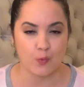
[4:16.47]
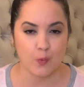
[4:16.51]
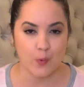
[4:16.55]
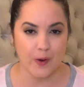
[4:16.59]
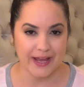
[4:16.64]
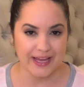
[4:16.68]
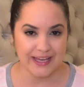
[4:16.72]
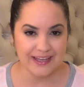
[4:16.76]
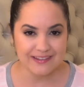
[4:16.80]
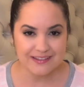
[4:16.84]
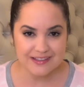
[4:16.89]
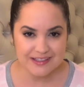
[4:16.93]

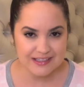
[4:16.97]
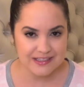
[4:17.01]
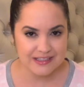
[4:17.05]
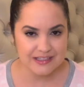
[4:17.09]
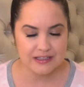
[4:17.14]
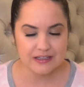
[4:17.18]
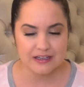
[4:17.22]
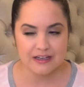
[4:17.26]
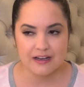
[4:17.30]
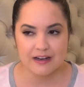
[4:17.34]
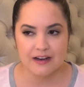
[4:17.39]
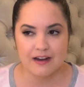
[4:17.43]
weight
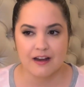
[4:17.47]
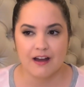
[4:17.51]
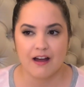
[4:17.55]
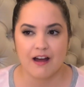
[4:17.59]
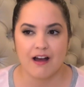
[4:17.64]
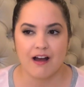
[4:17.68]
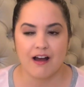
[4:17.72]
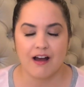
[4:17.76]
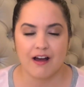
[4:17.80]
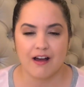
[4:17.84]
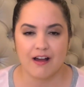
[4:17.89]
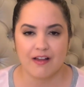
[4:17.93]

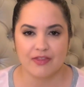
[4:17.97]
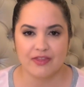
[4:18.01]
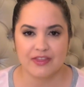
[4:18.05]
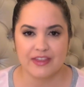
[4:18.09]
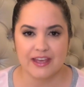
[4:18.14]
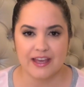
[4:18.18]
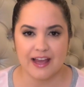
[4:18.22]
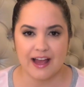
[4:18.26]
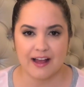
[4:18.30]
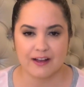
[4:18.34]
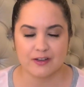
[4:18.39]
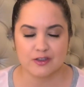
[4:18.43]
on
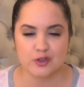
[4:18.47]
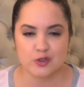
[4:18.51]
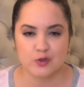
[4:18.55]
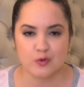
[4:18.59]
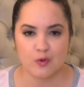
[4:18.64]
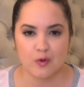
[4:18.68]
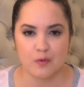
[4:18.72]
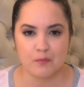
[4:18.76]
the actual